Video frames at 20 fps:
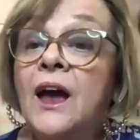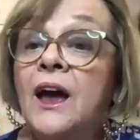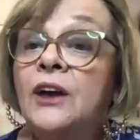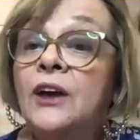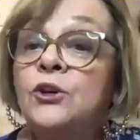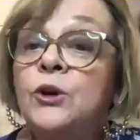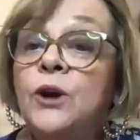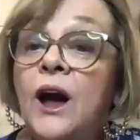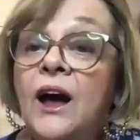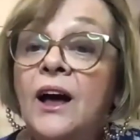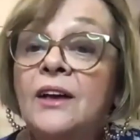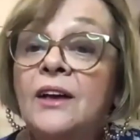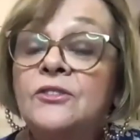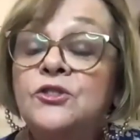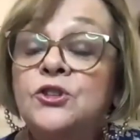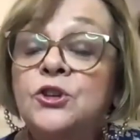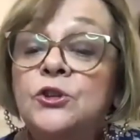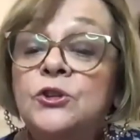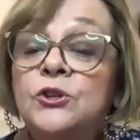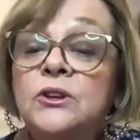And you
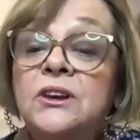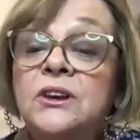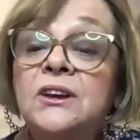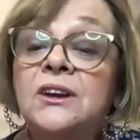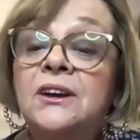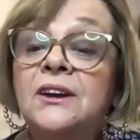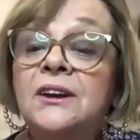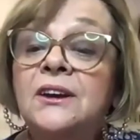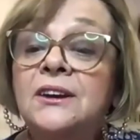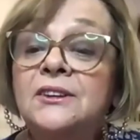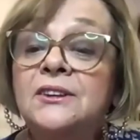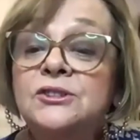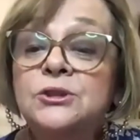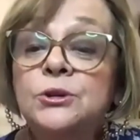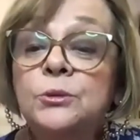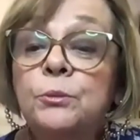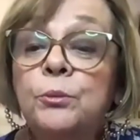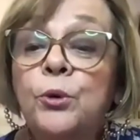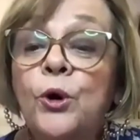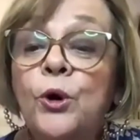guys, you need
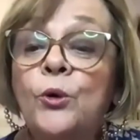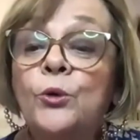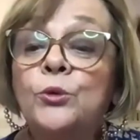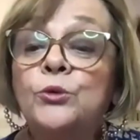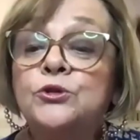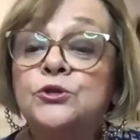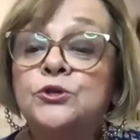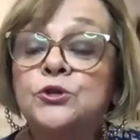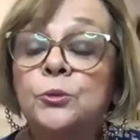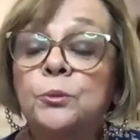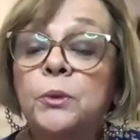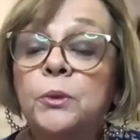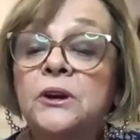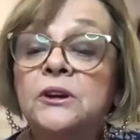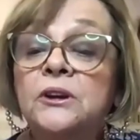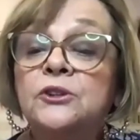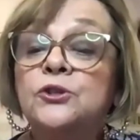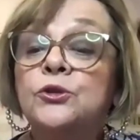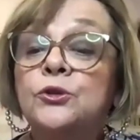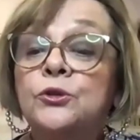to post your
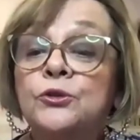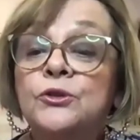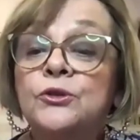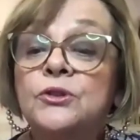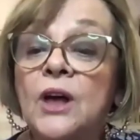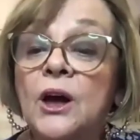pictures